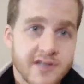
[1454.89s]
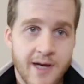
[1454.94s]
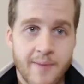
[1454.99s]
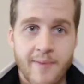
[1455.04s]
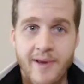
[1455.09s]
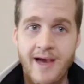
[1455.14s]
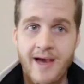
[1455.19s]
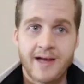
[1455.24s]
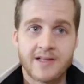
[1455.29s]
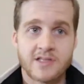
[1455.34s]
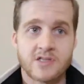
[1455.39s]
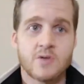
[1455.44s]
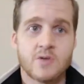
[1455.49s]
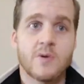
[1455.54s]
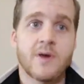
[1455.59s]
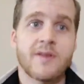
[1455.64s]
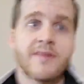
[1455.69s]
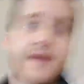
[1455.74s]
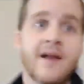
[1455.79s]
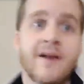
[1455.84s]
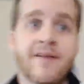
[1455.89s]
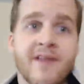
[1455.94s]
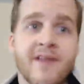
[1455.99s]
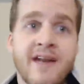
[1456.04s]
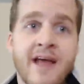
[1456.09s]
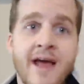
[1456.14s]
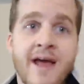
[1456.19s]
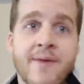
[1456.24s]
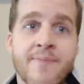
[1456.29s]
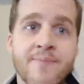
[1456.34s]
are coming out to at the end of the
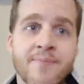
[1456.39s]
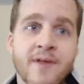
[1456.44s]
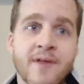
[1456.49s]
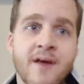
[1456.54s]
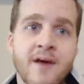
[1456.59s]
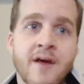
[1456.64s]
day.